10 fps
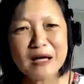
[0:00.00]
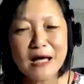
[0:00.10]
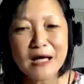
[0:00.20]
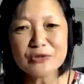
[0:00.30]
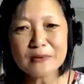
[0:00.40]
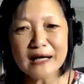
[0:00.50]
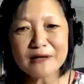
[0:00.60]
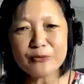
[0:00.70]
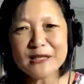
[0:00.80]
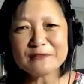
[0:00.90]
to get
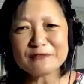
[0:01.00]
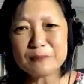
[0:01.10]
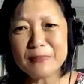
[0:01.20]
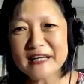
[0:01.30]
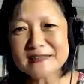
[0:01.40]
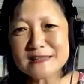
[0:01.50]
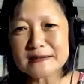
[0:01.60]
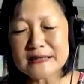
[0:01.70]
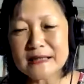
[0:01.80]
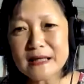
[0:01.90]
rid of the basics
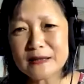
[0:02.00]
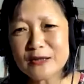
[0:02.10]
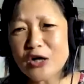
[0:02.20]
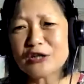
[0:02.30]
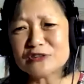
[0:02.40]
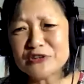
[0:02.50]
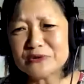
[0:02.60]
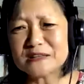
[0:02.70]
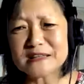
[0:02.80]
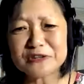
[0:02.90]
and a lot of students
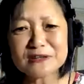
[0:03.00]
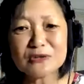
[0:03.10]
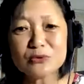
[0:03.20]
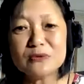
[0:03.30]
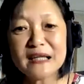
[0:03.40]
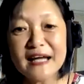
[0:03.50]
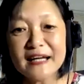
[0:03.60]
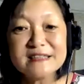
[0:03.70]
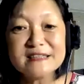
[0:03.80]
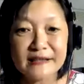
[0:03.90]
are just too
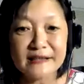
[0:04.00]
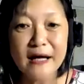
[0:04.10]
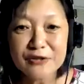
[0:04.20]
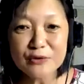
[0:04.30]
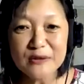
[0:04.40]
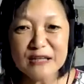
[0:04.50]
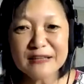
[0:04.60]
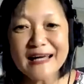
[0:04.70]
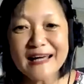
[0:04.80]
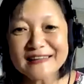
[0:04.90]
lazy to even
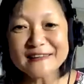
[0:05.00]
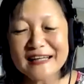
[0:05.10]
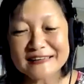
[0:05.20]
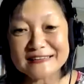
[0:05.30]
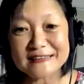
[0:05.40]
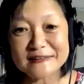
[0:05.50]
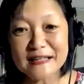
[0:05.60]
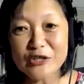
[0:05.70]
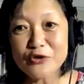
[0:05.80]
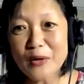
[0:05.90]
analyze it you
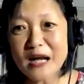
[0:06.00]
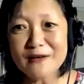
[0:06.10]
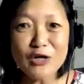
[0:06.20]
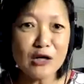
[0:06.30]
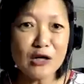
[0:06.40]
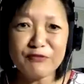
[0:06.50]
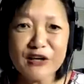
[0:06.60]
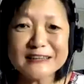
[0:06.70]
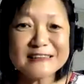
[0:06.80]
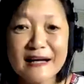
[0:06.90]
know and i've got a very
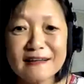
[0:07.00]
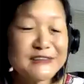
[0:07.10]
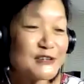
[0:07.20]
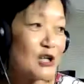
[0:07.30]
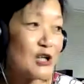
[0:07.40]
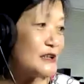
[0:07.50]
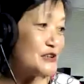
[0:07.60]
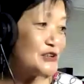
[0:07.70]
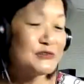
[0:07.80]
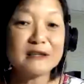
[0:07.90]
talented college
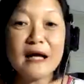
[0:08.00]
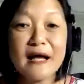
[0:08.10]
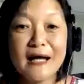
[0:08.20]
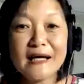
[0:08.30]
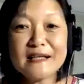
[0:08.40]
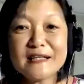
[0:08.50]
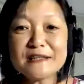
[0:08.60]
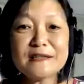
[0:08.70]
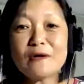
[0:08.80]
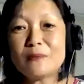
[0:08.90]
student he didn't
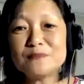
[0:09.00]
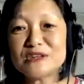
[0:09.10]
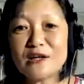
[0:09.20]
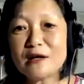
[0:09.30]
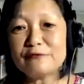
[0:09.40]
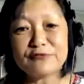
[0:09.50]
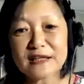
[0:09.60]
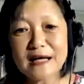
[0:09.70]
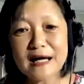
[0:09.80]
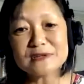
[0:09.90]
observe the
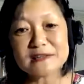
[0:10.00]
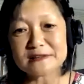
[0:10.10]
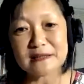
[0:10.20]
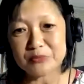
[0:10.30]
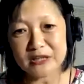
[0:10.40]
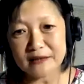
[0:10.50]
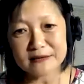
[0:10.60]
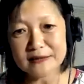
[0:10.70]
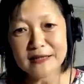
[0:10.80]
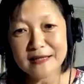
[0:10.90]
counter subject
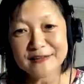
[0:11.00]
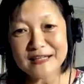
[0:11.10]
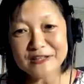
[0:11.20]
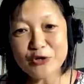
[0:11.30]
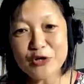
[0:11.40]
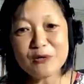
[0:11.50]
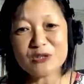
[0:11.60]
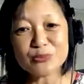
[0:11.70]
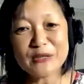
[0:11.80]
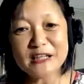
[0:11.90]
that you know it was
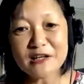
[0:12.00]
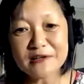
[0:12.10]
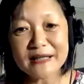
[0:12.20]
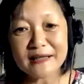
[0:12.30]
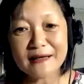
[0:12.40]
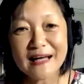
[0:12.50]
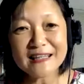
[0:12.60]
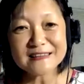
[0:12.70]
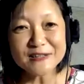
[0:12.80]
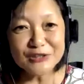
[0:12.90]
recurring. I
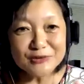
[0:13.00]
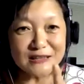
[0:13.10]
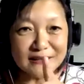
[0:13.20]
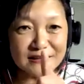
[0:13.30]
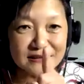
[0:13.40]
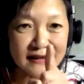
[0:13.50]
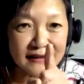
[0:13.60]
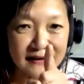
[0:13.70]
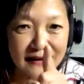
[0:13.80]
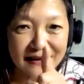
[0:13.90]
said, "Do you see this thing
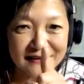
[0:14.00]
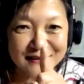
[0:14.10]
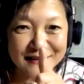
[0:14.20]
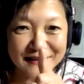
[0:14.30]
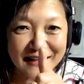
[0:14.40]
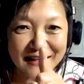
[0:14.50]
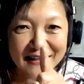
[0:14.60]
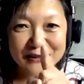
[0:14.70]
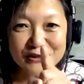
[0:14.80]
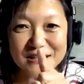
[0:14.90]
underneath that? Do
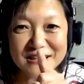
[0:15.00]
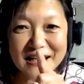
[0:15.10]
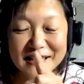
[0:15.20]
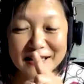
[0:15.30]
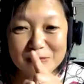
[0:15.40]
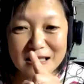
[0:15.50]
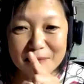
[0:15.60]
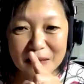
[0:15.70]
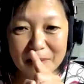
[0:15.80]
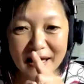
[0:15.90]
you see that? It keeps coming
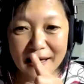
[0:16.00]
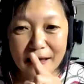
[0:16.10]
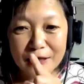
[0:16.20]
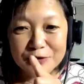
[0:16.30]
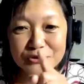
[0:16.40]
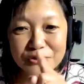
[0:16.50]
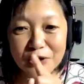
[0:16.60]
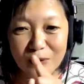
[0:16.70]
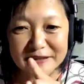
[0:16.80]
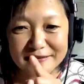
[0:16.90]
back. Do you know what
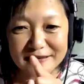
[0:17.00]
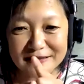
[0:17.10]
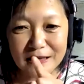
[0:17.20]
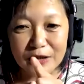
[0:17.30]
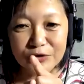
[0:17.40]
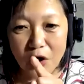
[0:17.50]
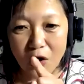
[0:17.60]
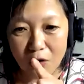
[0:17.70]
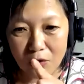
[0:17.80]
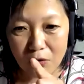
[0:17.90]
it is?"
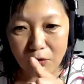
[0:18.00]
No.